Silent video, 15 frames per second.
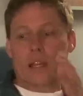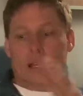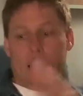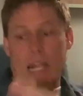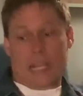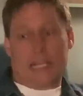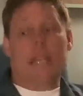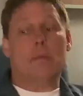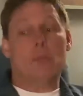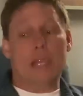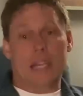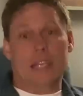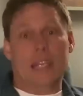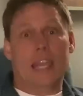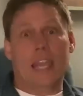like at a
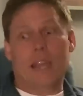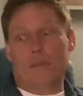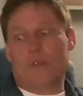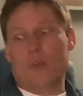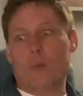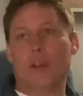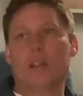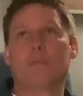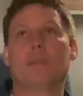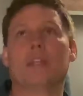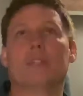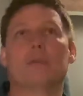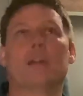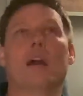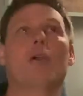week of camp for one
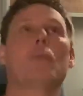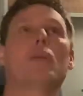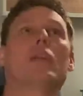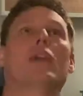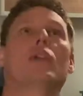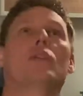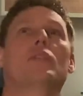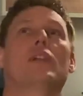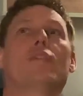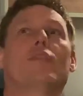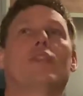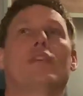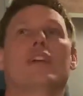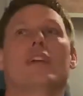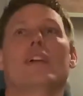place. We're in a hotel
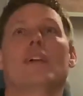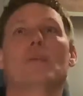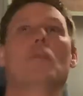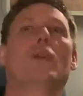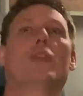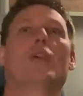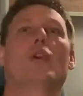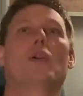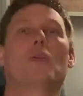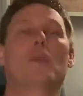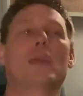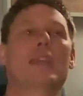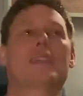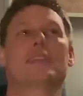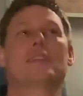for one whole
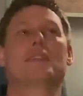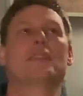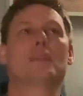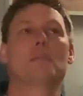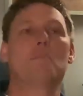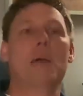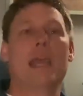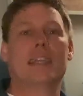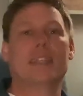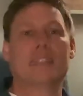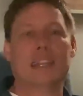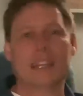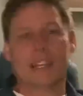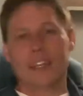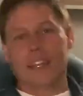week. This is
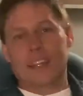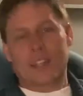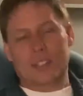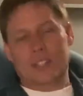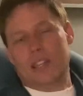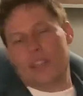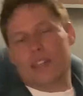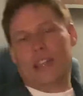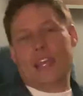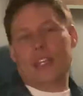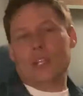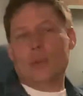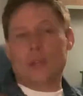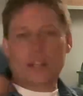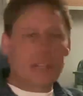amazing. Because other than that,
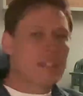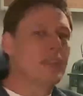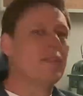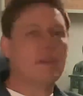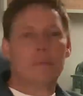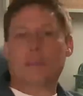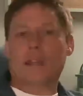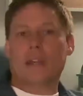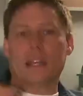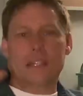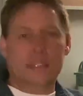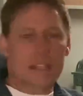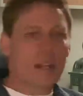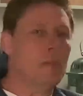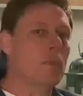you're in a different
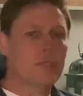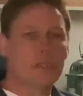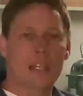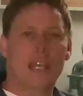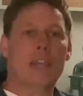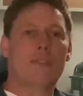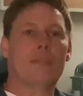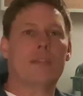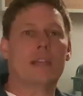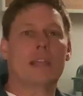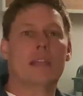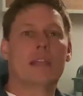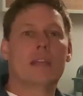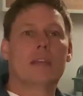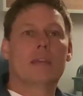place almost
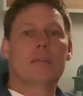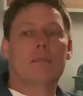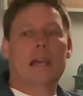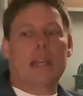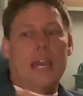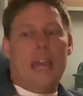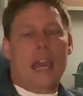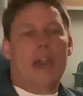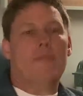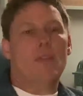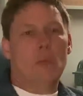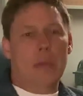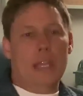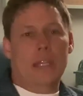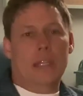every, like a half a
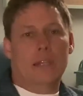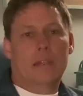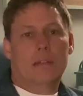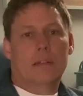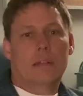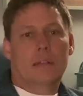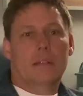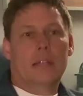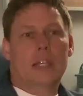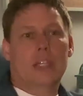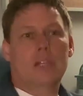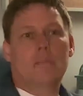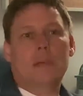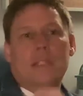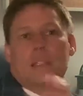week. Like
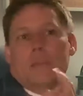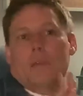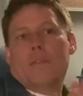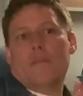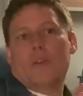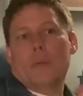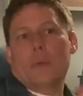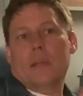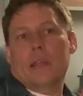you'd be somewhere for